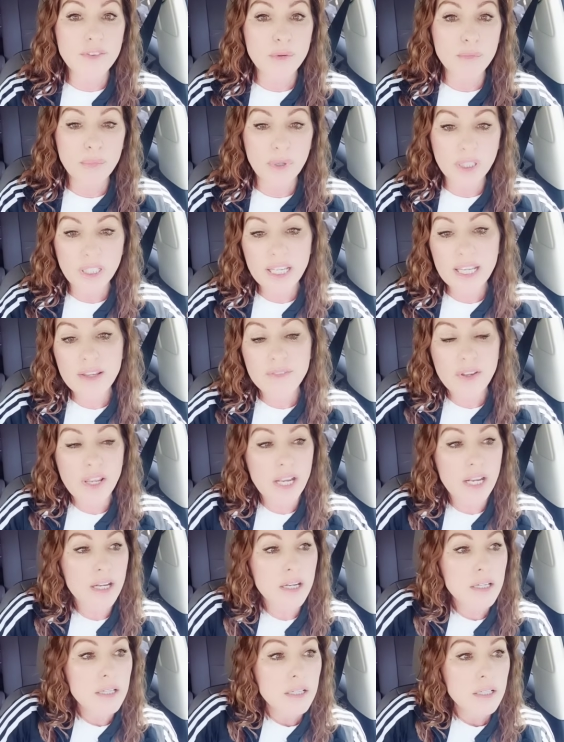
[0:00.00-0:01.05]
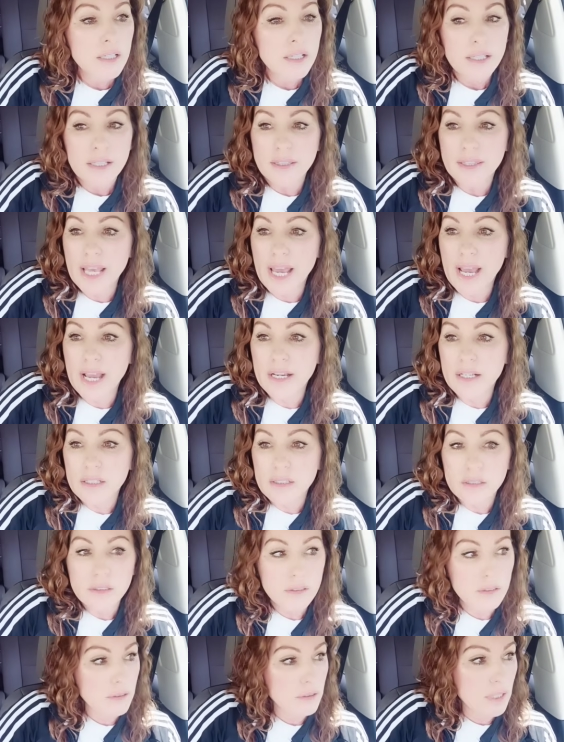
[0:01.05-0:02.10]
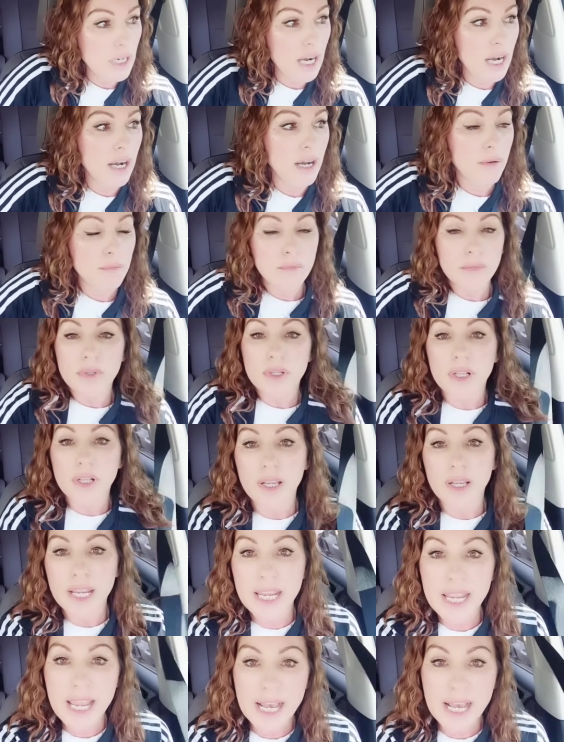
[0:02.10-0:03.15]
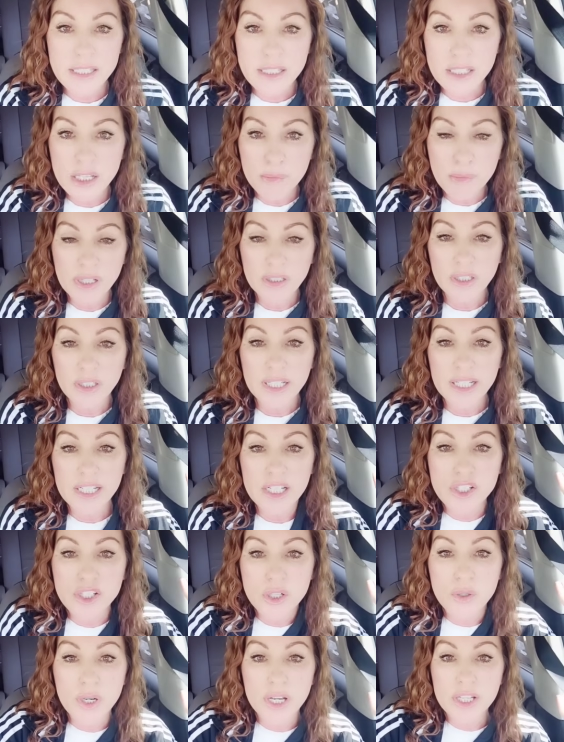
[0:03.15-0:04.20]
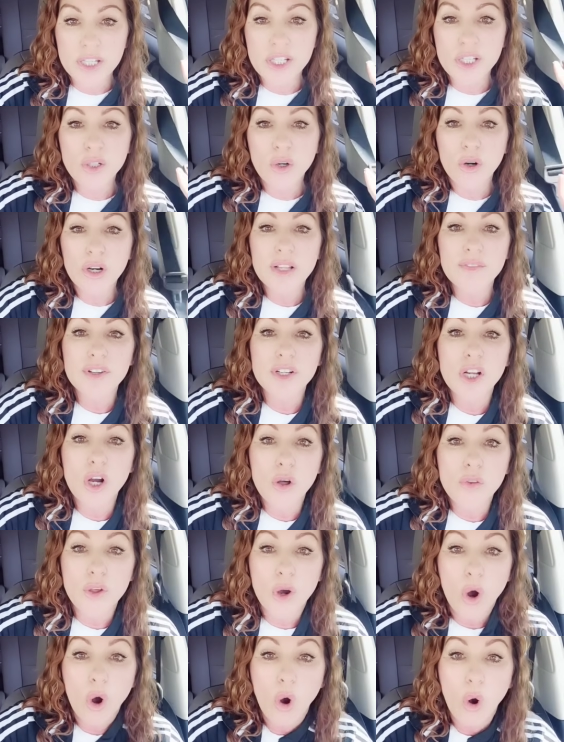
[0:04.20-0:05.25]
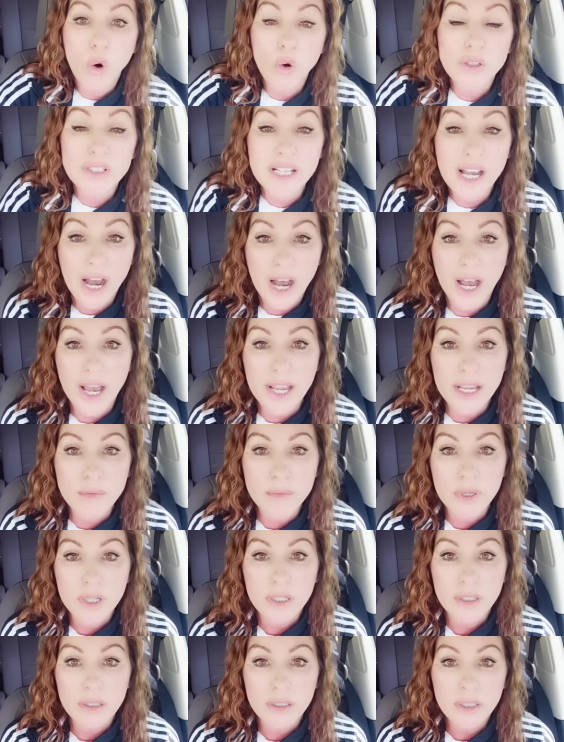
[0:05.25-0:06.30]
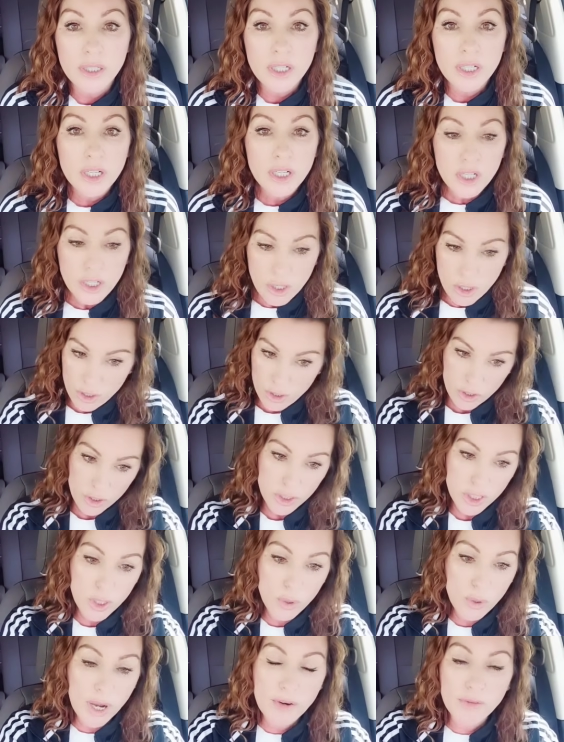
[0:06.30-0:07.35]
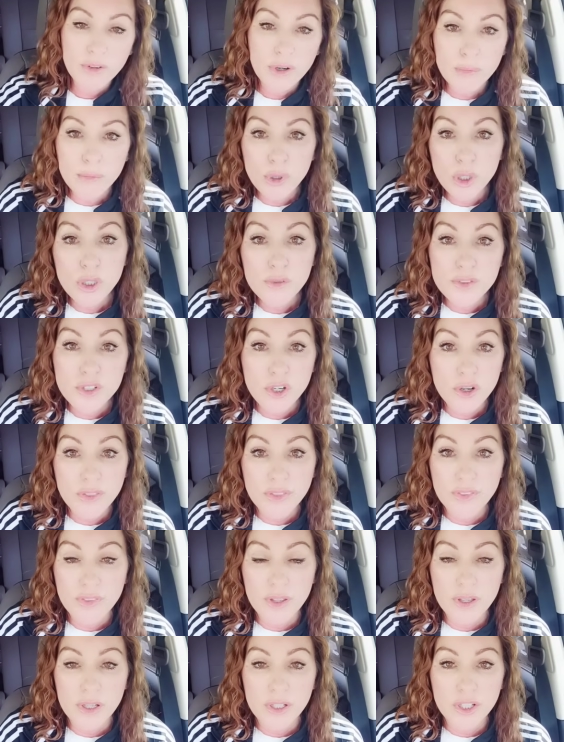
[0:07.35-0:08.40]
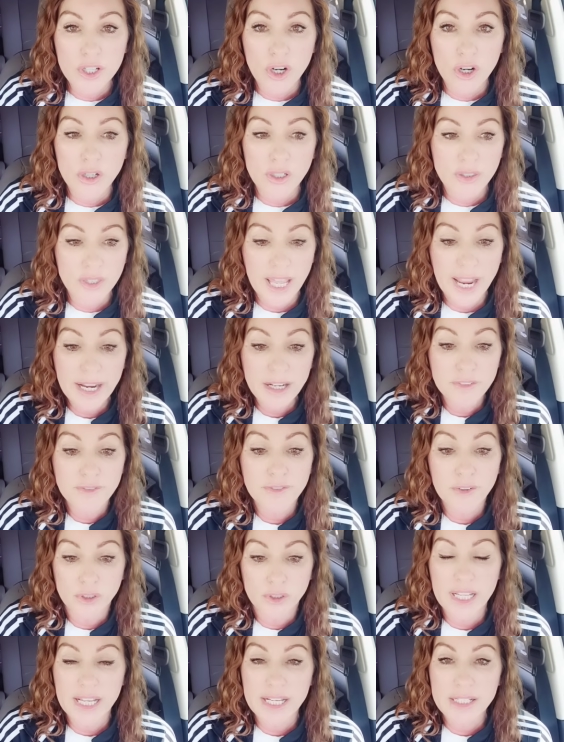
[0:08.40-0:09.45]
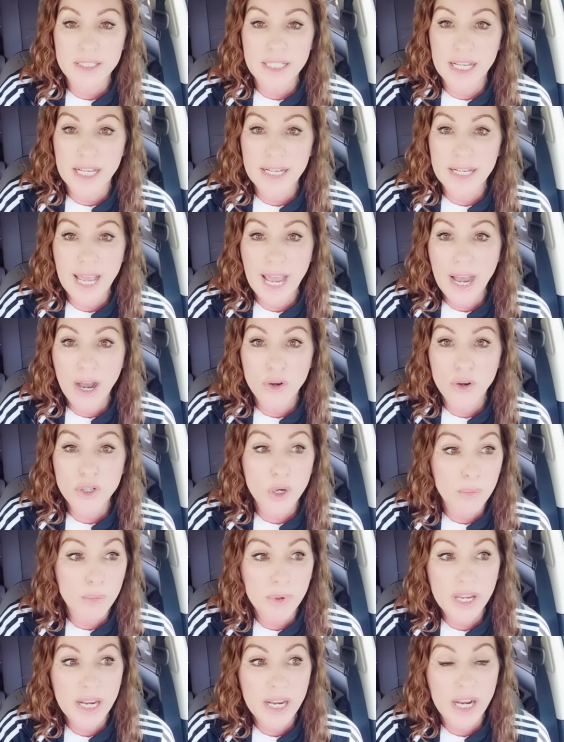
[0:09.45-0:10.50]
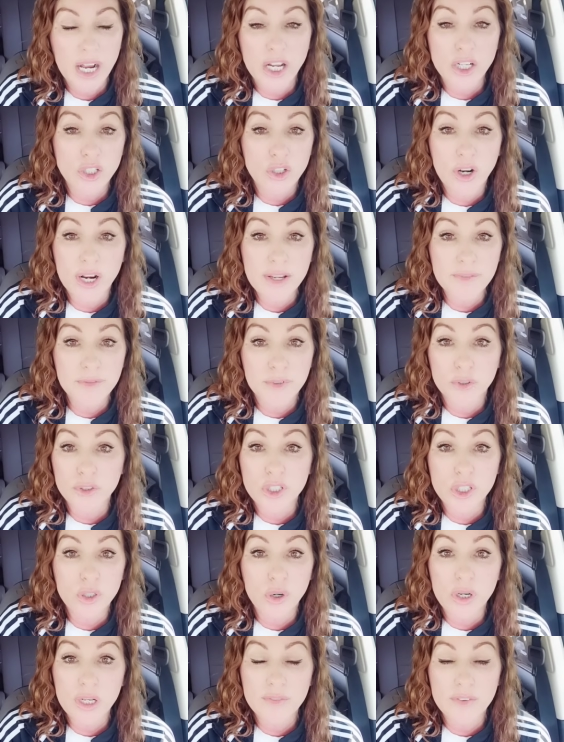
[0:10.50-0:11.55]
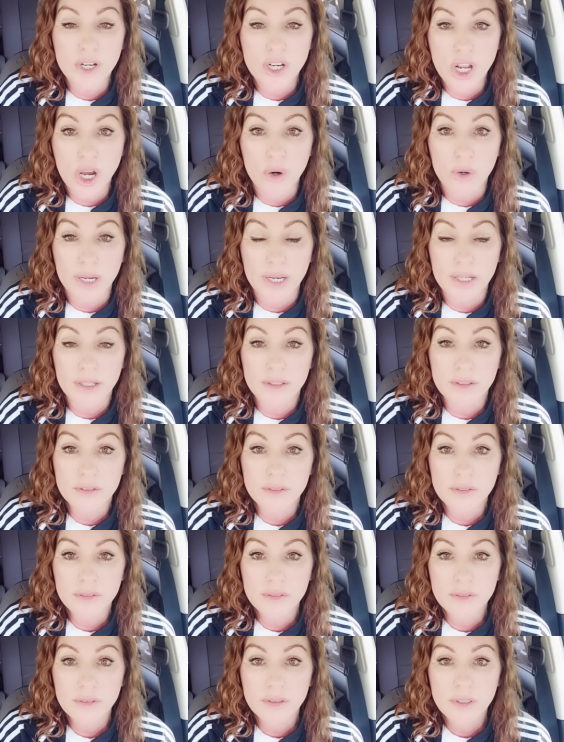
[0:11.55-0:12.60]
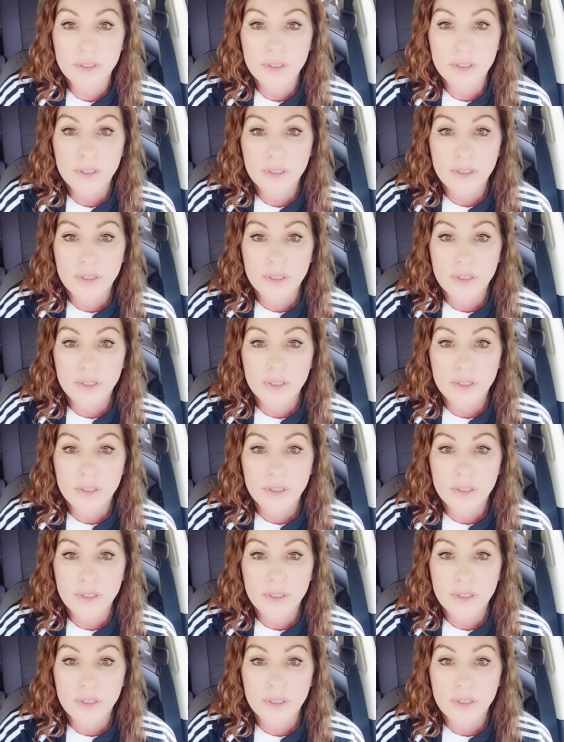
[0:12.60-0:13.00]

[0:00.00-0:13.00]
You're not even believing that he has the ability to do it. You don't even know the whole time you have removed your thankfulness, and now you're being ungrateful. You don't even know it.